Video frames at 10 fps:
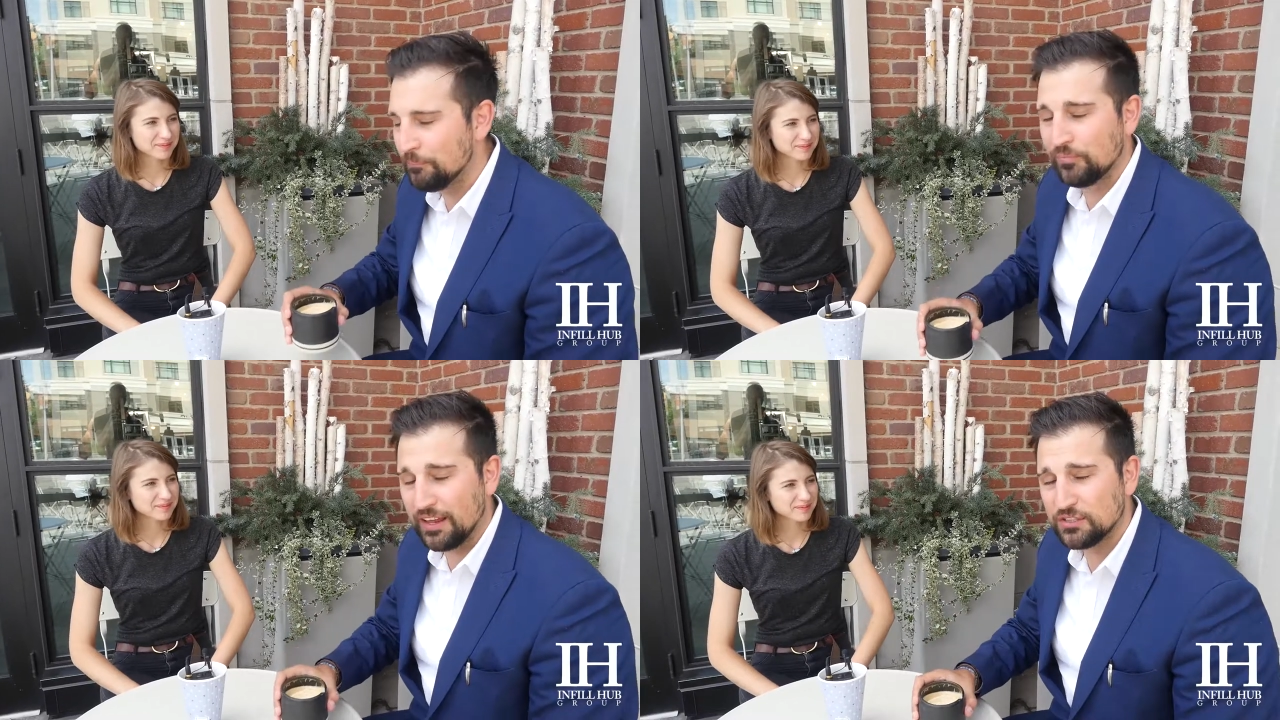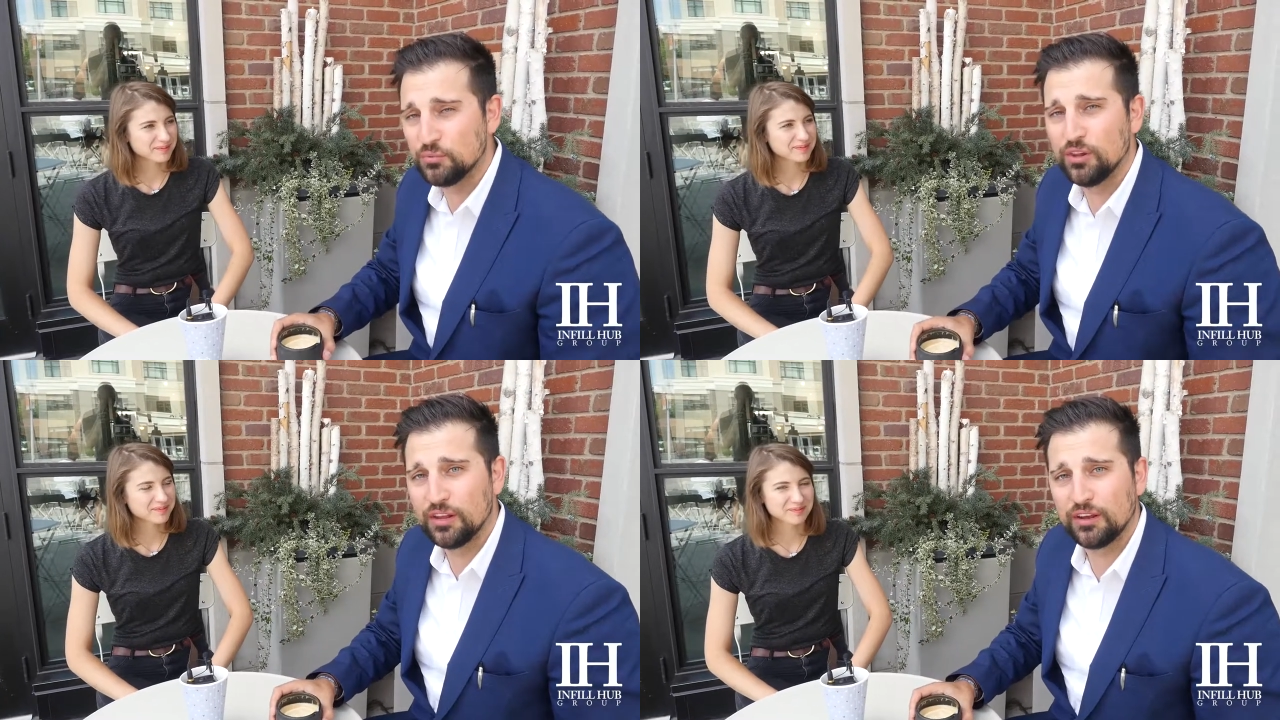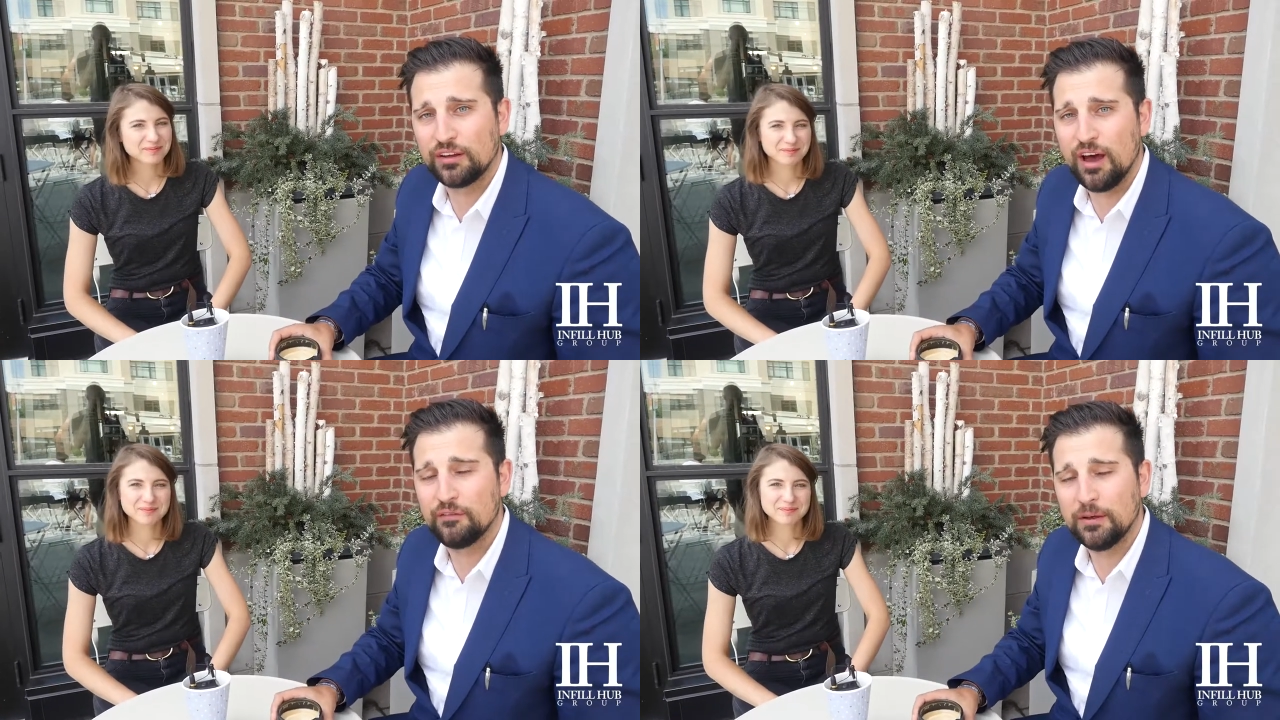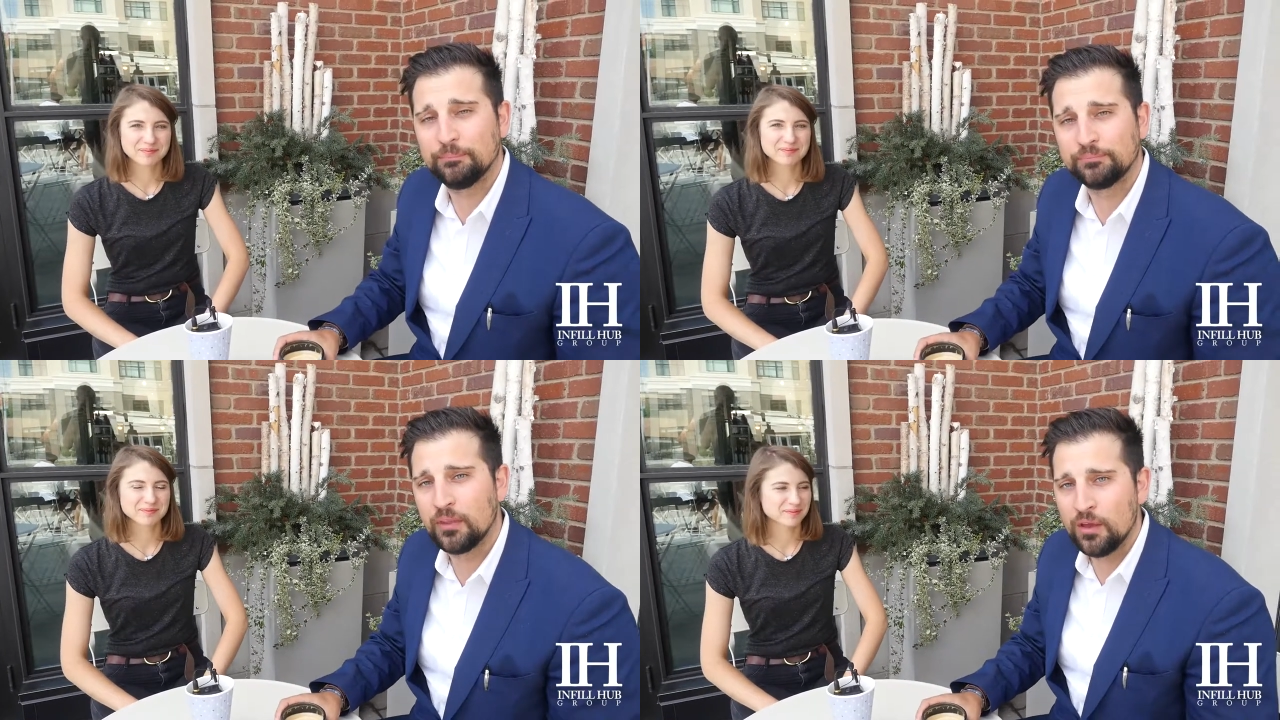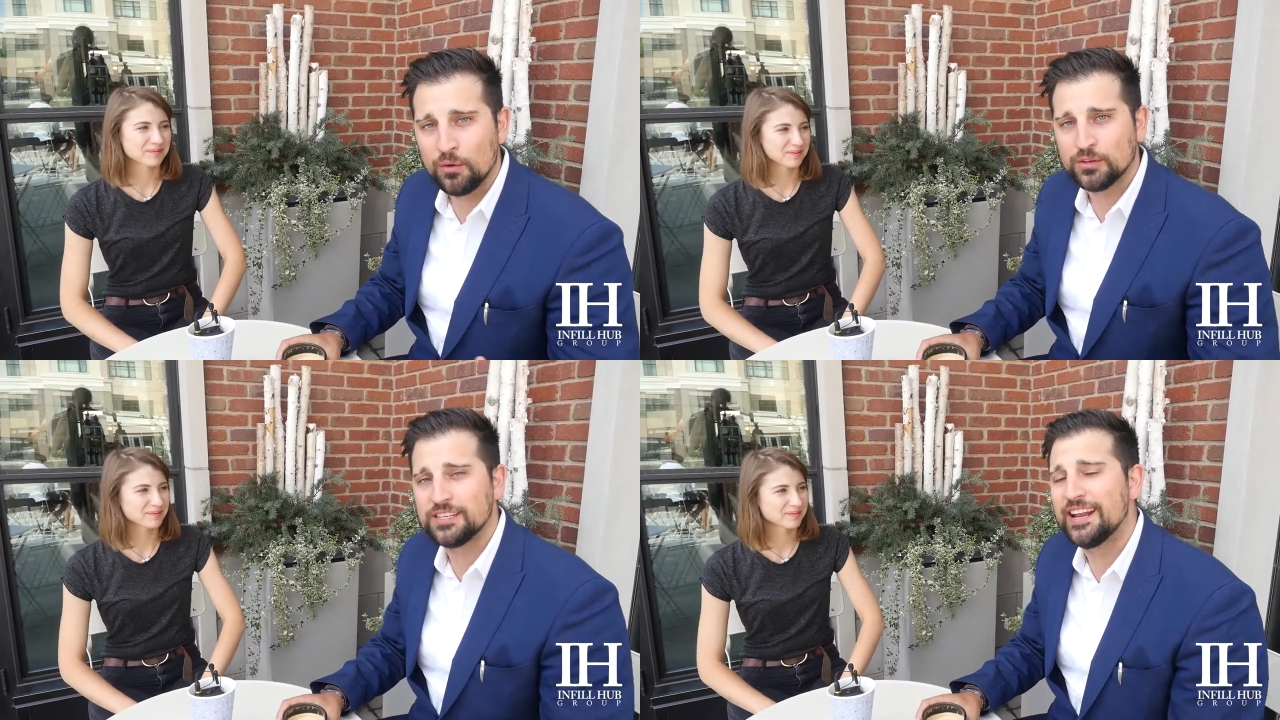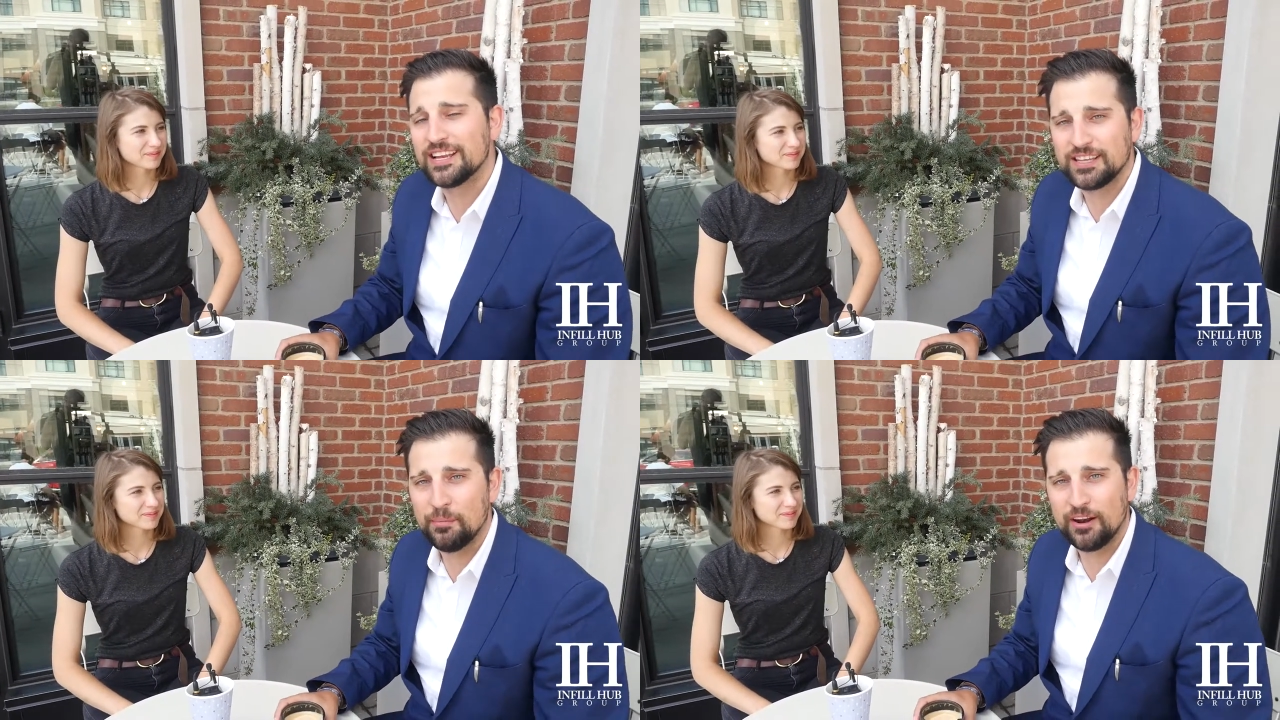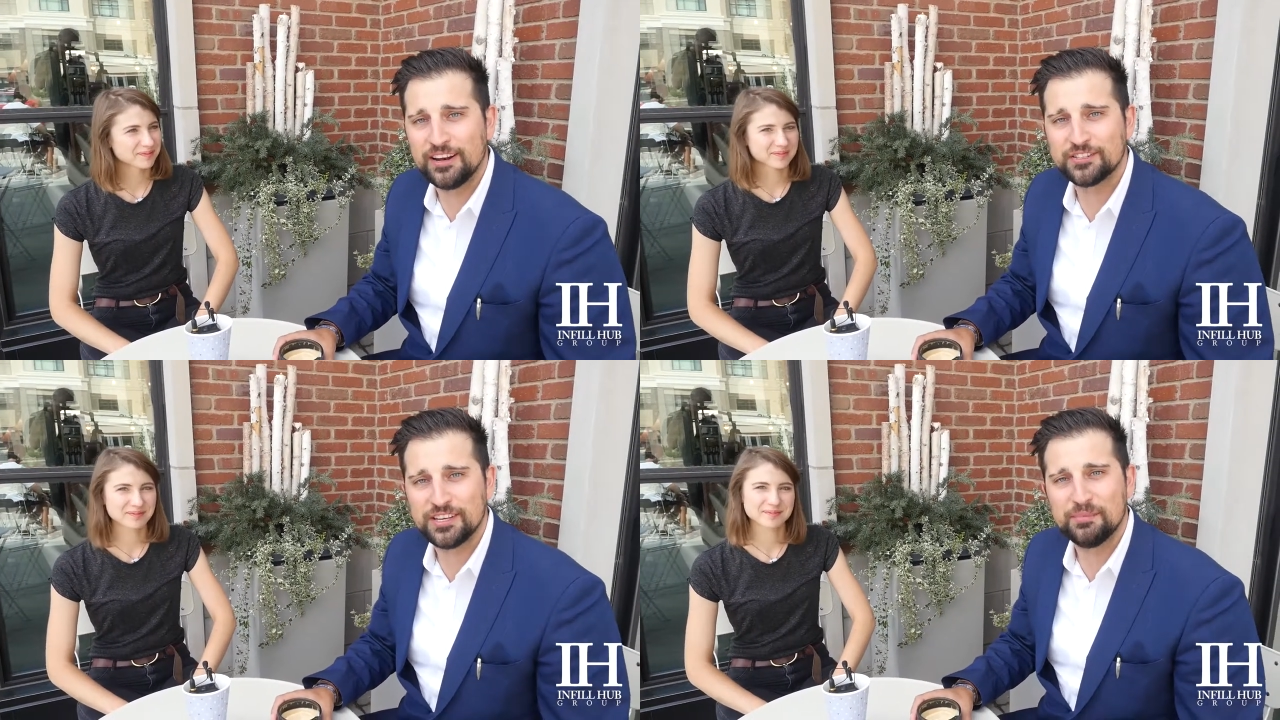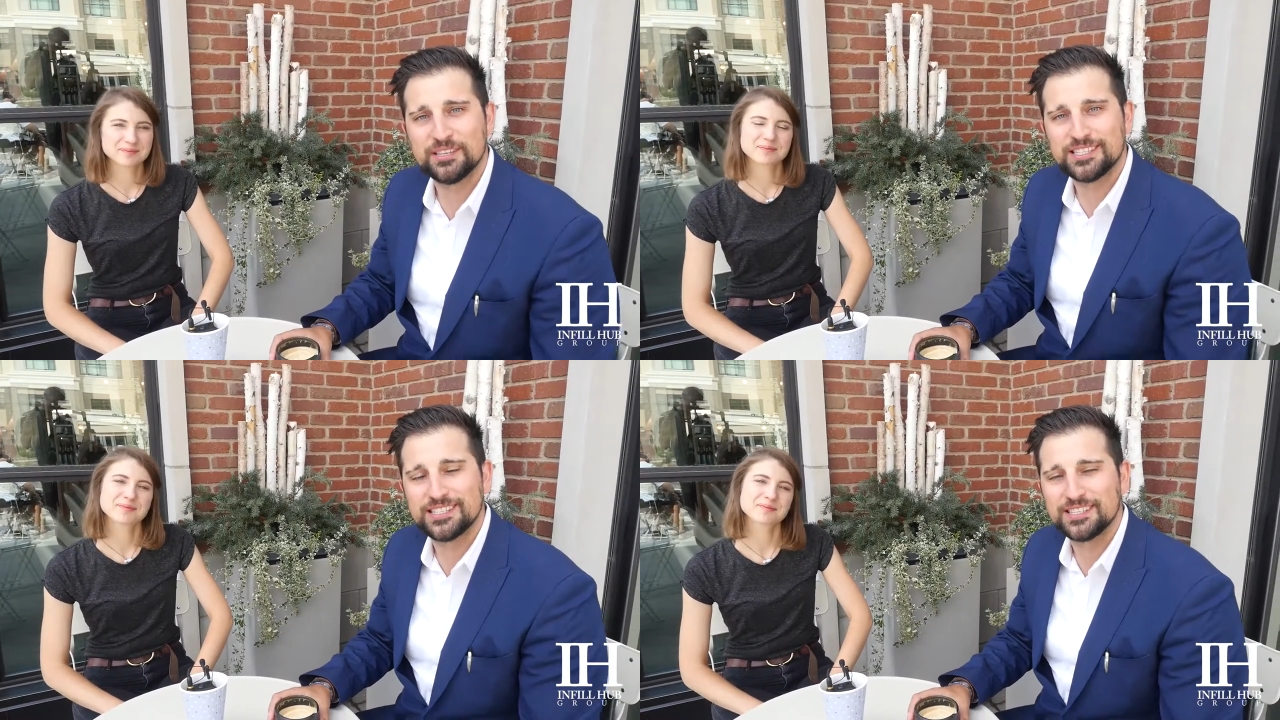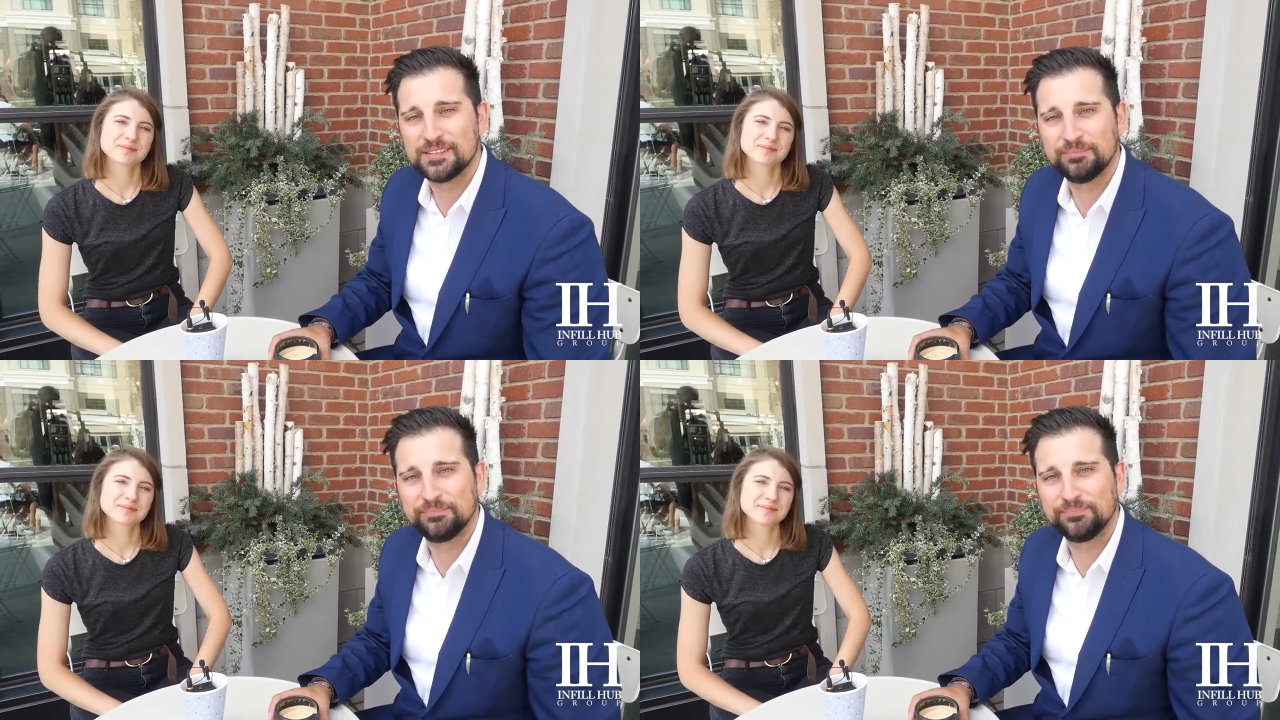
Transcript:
Speaker 1: that is really good coffee we'll see you next time on inner city businesses